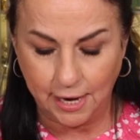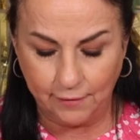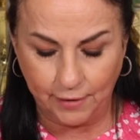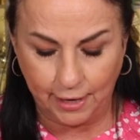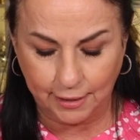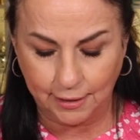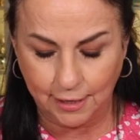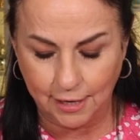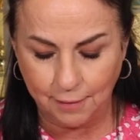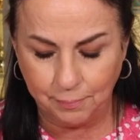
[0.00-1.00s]
and then I
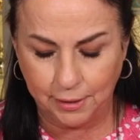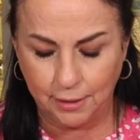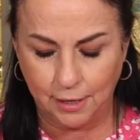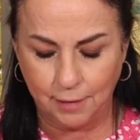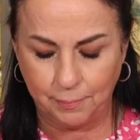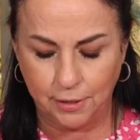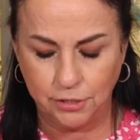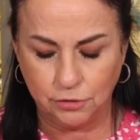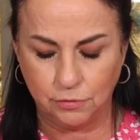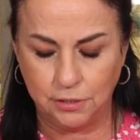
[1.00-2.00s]
cup it up
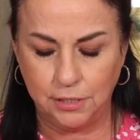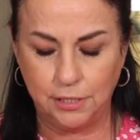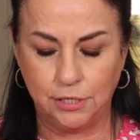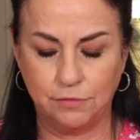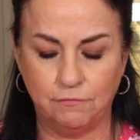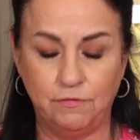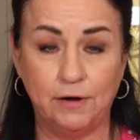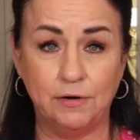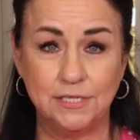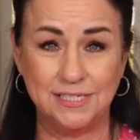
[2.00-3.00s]
underneath
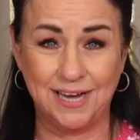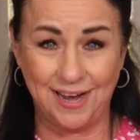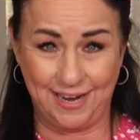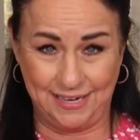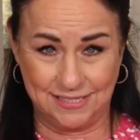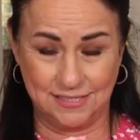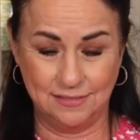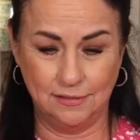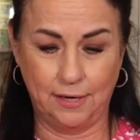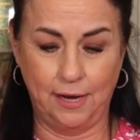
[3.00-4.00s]
very tight.
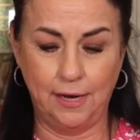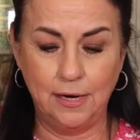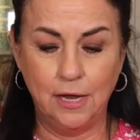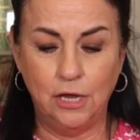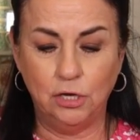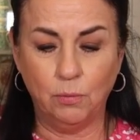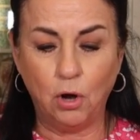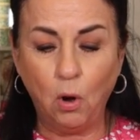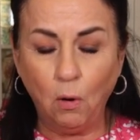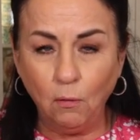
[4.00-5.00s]
Okay, you want
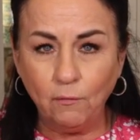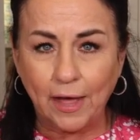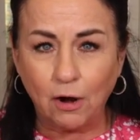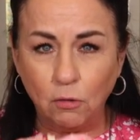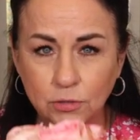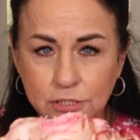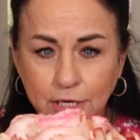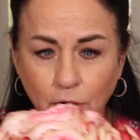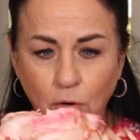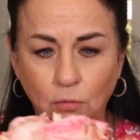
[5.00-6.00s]
to hold that almost
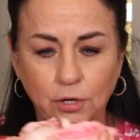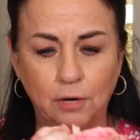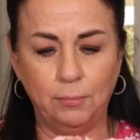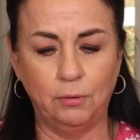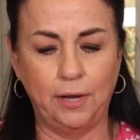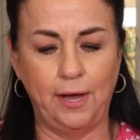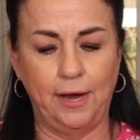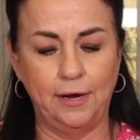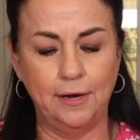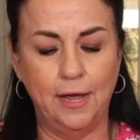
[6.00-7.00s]
like you're holding a
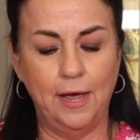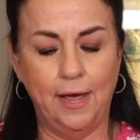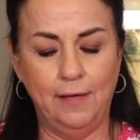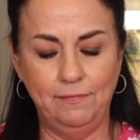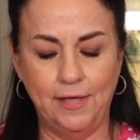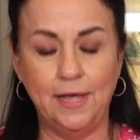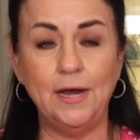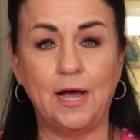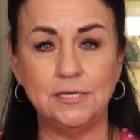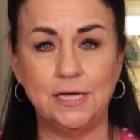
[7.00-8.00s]
bouquet. And
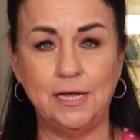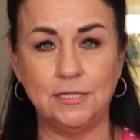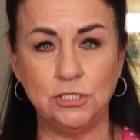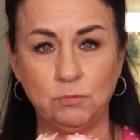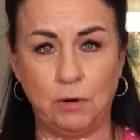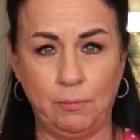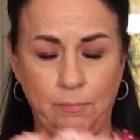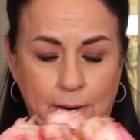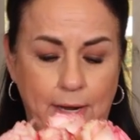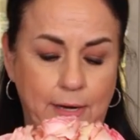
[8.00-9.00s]
then I take this rubber
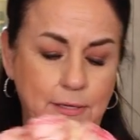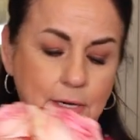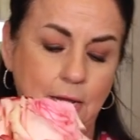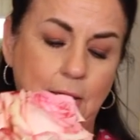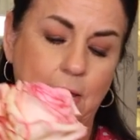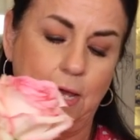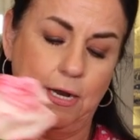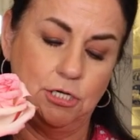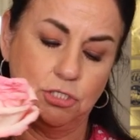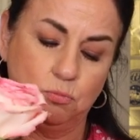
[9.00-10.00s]
band and
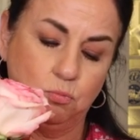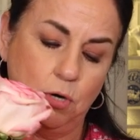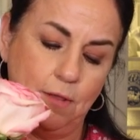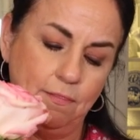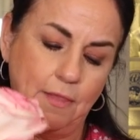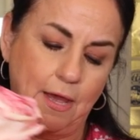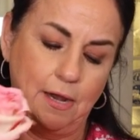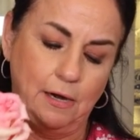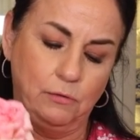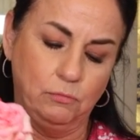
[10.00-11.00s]
I just run
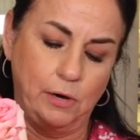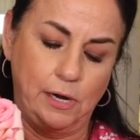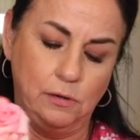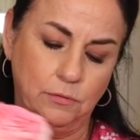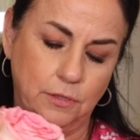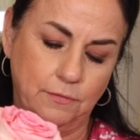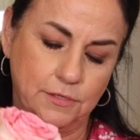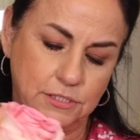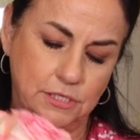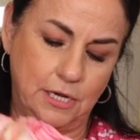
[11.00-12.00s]
that around
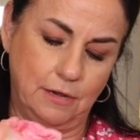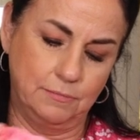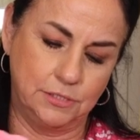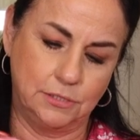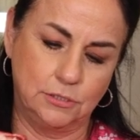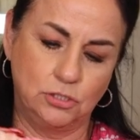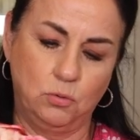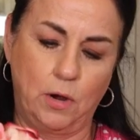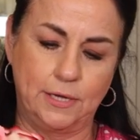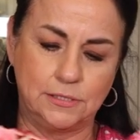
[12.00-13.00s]
the stems
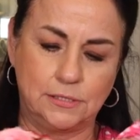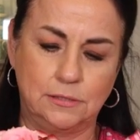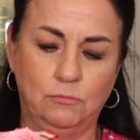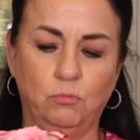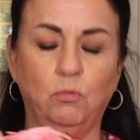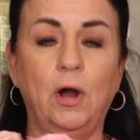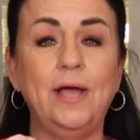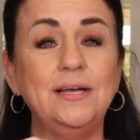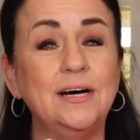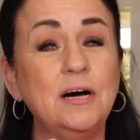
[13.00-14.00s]
twice,
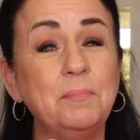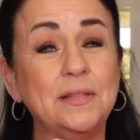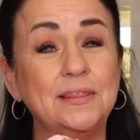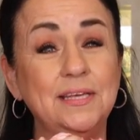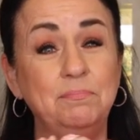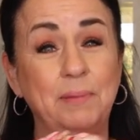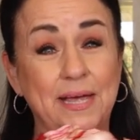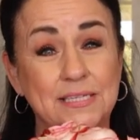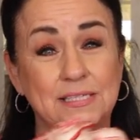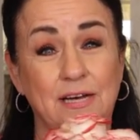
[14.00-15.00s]
right up at the
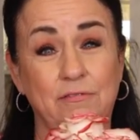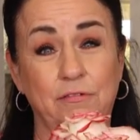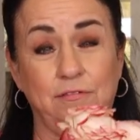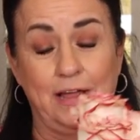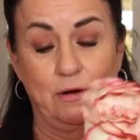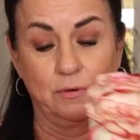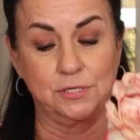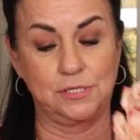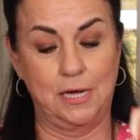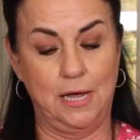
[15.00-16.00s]
base of the
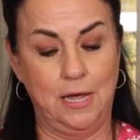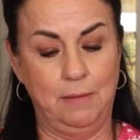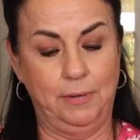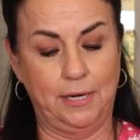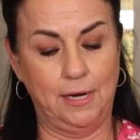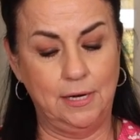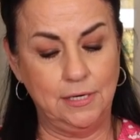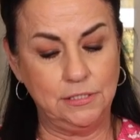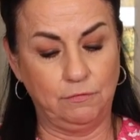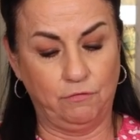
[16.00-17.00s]
flowers.
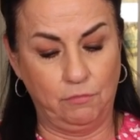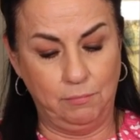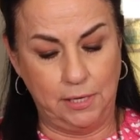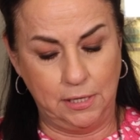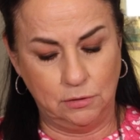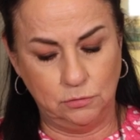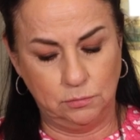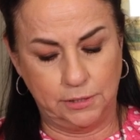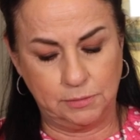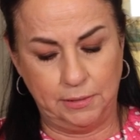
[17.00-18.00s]
Because for me, ooh,
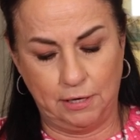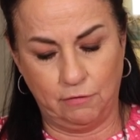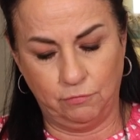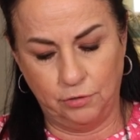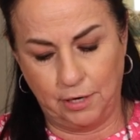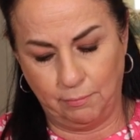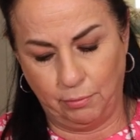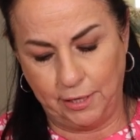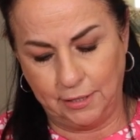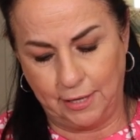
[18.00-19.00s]
let's be careful and not
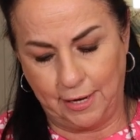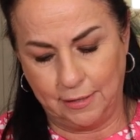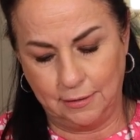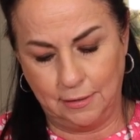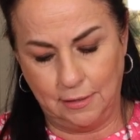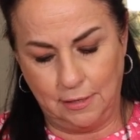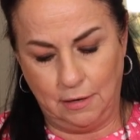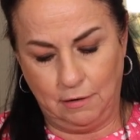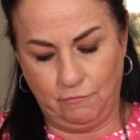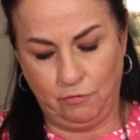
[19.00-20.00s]
break that.
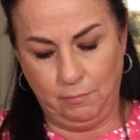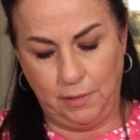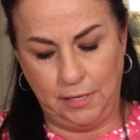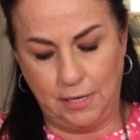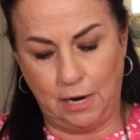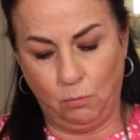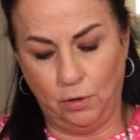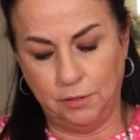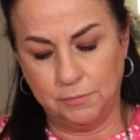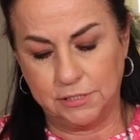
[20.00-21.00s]
For me, I
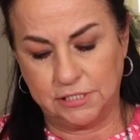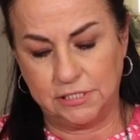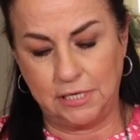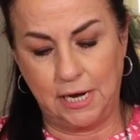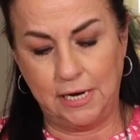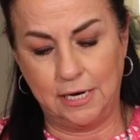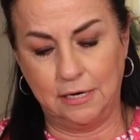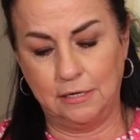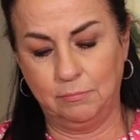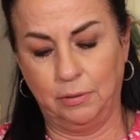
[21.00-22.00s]
want them to stay
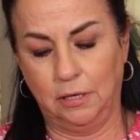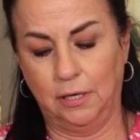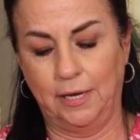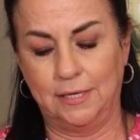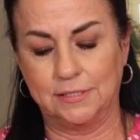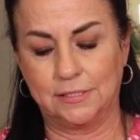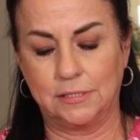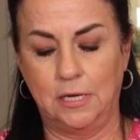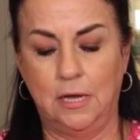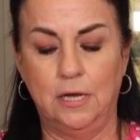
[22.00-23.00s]
in
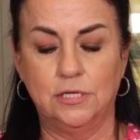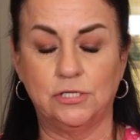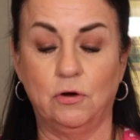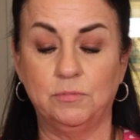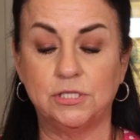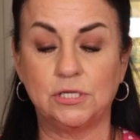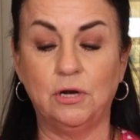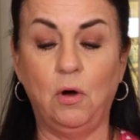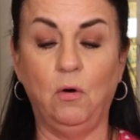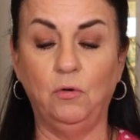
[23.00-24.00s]
place. So I'm just
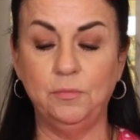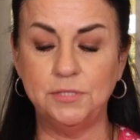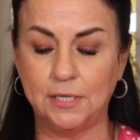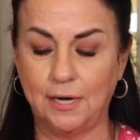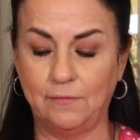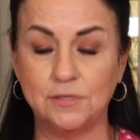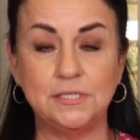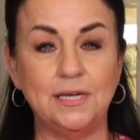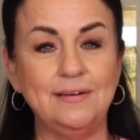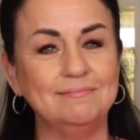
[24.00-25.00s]
gonna hold them together,
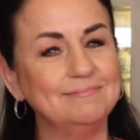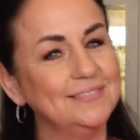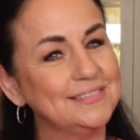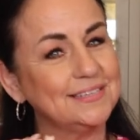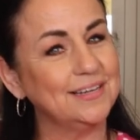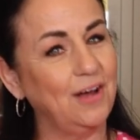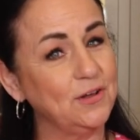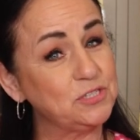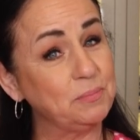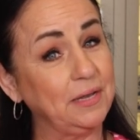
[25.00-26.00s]
see? This can
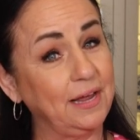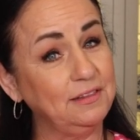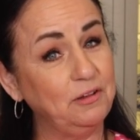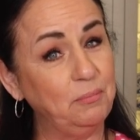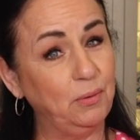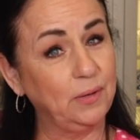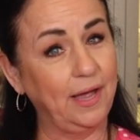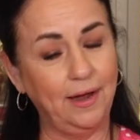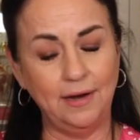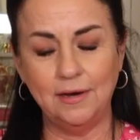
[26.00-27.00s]
also be like a little
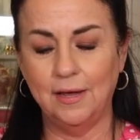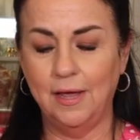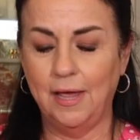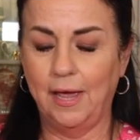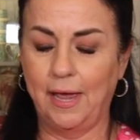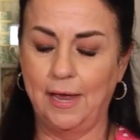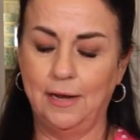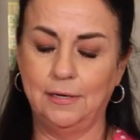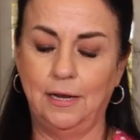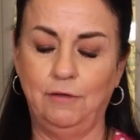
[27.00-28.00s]
bouquet.
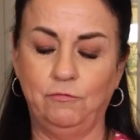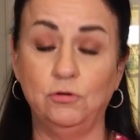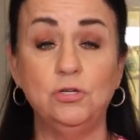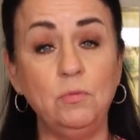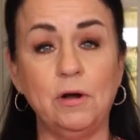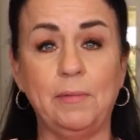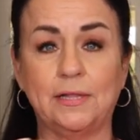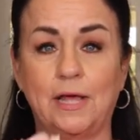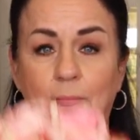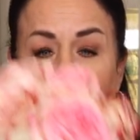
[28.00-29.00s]
And if you do want to
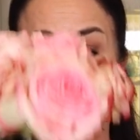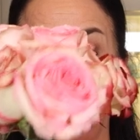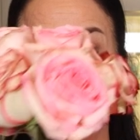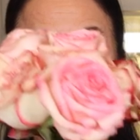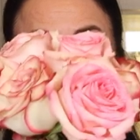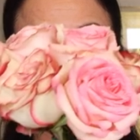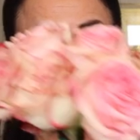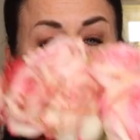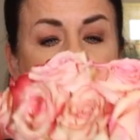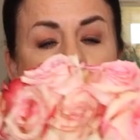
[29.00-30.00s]
make that a bouquet, you take
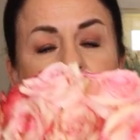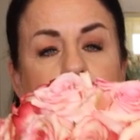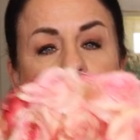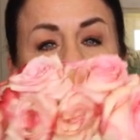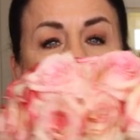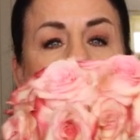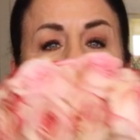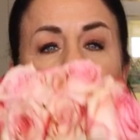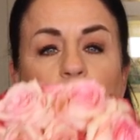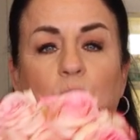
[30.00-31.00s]
these stems and then
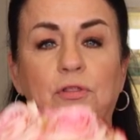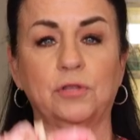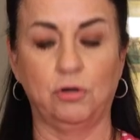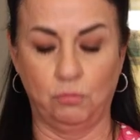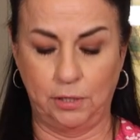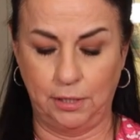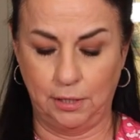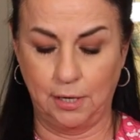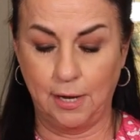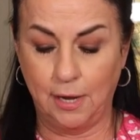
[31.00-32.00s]
wrap them with the
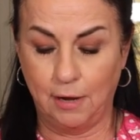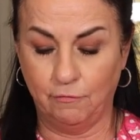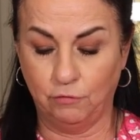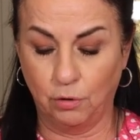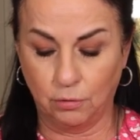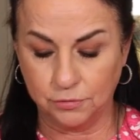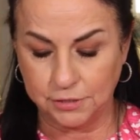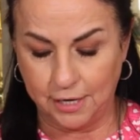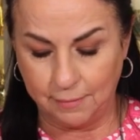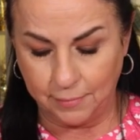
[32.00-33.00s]
green floral
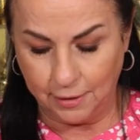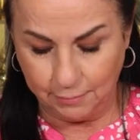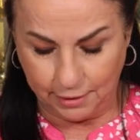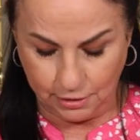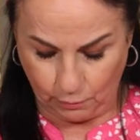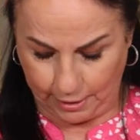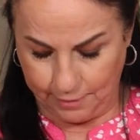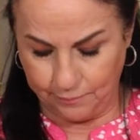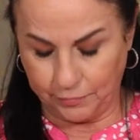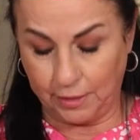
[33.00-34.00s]
tape. But
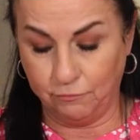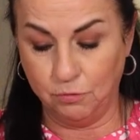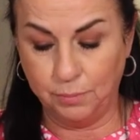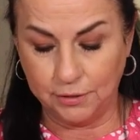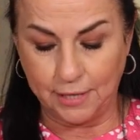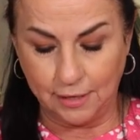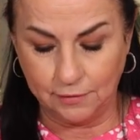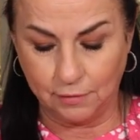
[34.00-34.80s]
anyway, if you put that in